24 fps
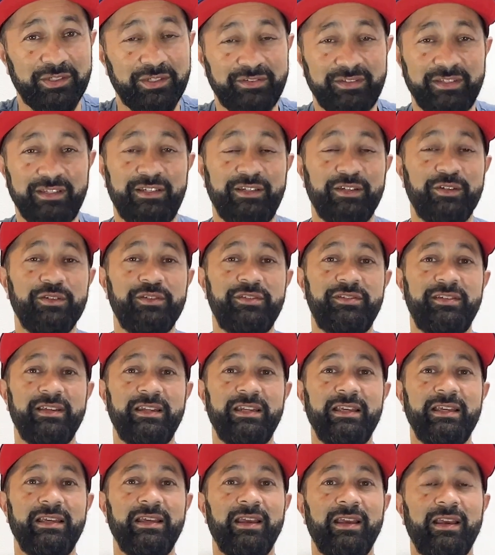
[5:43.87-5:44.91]
It's a huge
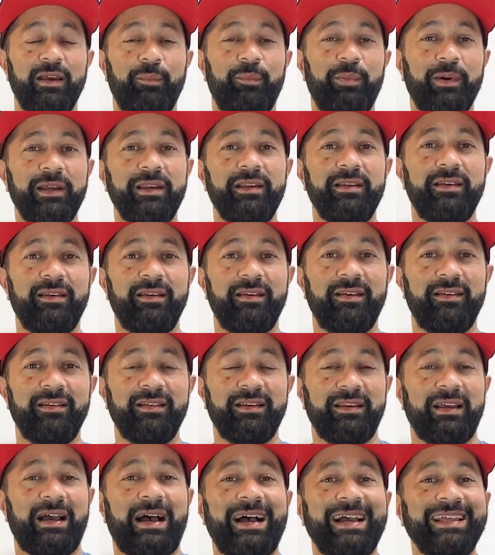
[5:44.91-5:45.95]
city, but
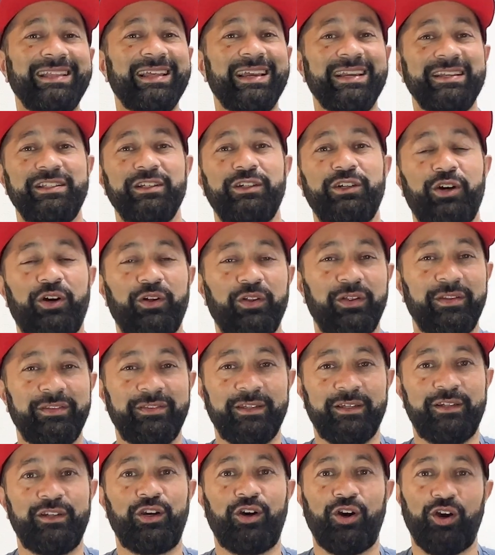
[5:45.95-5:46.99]
I like to call it
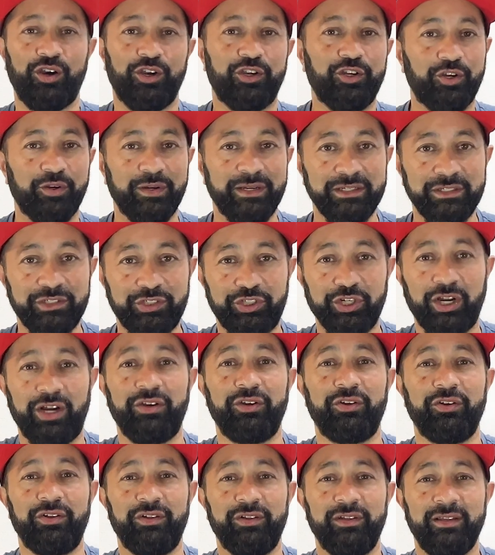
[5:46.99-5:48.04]
the concrete
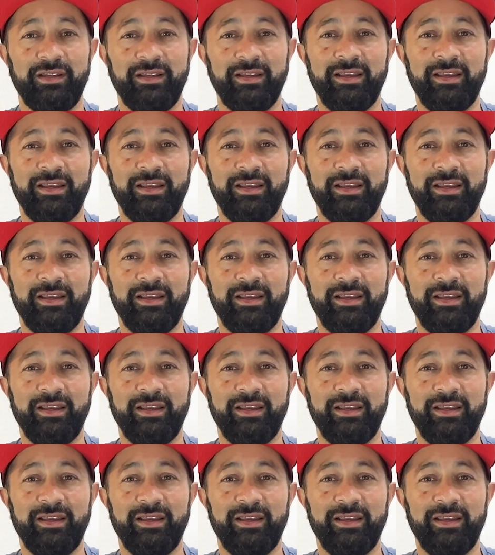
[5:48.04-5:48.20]
jungle.